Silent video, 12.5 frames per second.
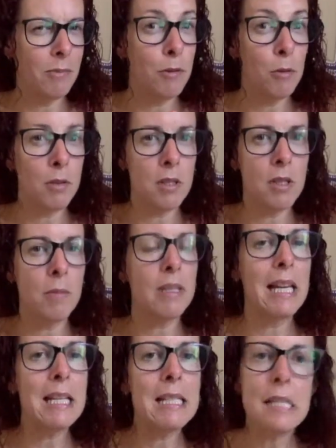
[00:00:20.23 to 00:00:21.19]
If you want to know what
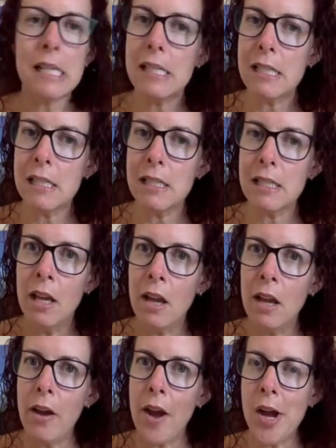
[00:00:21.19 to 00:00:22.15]
the lesson is,
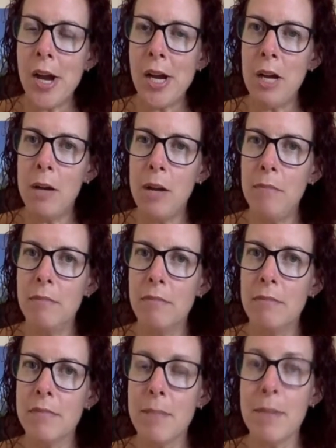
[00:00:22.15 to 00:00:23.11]

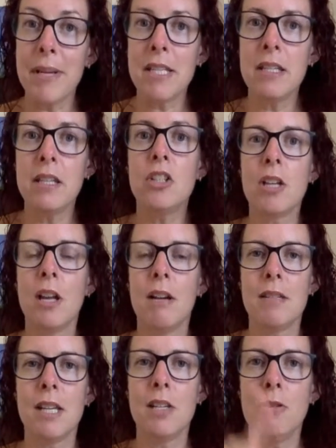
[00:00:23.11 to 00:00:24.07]
send me a message and
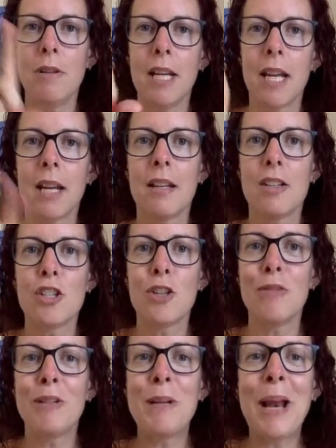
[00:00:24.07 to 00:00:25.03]
I'll send you a link to
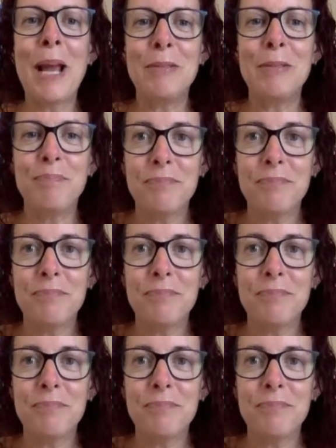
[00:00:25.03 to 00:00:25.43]
the replay.